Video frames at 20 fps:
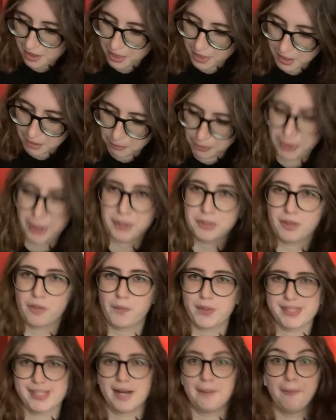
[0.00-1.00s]
then we'll go to the
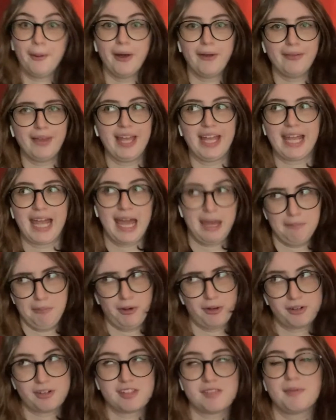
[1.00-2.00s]
ones that I bought like at
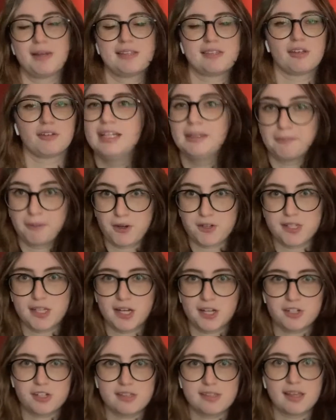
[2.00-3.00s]
Barnes myself, in person I
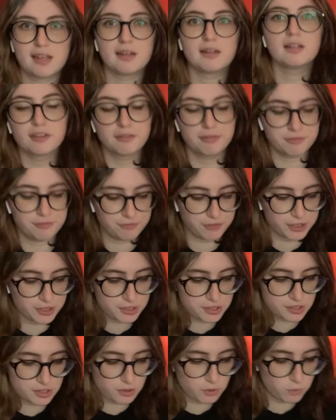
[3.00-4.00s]
should say. The
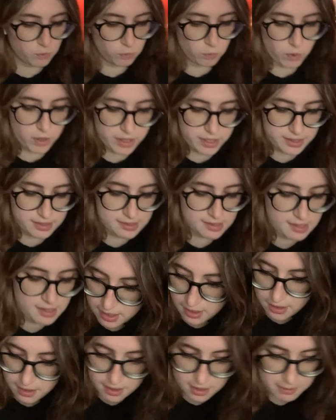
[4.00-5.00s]
first ones that
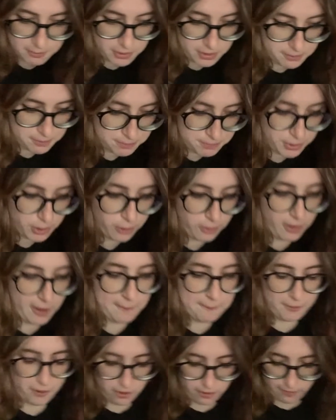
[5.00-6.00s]
I'm gonna pull
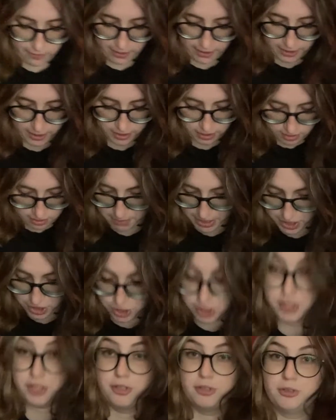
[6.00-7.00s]
up are my
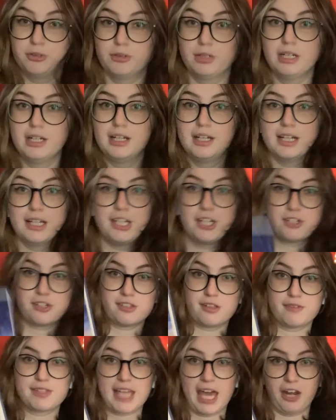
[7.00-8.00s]
2 editions
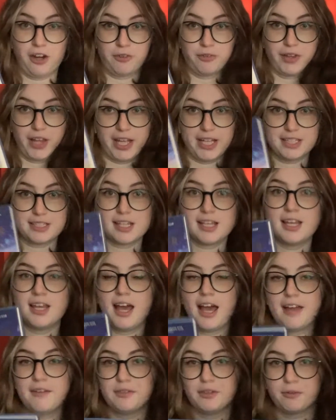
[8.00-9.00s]
of Scatter of Light.
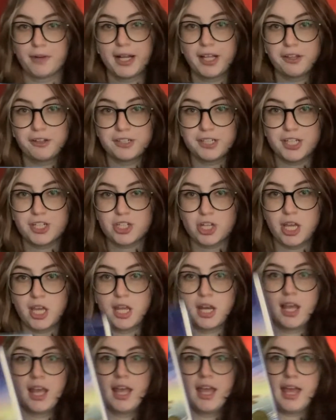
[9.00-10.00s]
I have the regular
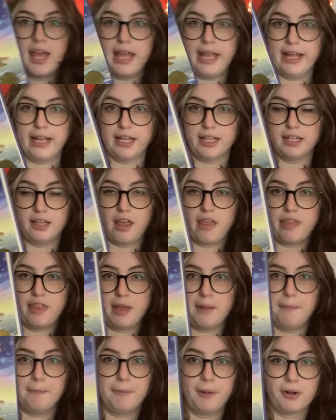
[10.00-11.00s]
edition and
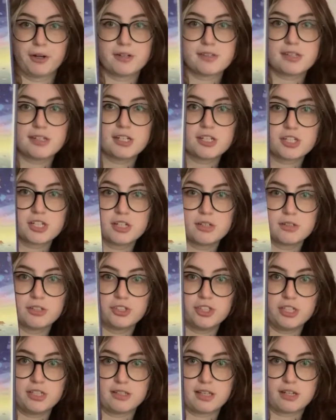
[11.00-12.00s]
the Barnes edition.
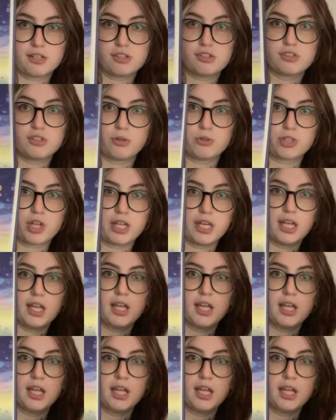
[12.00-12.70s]
Jeez, that is so shiny.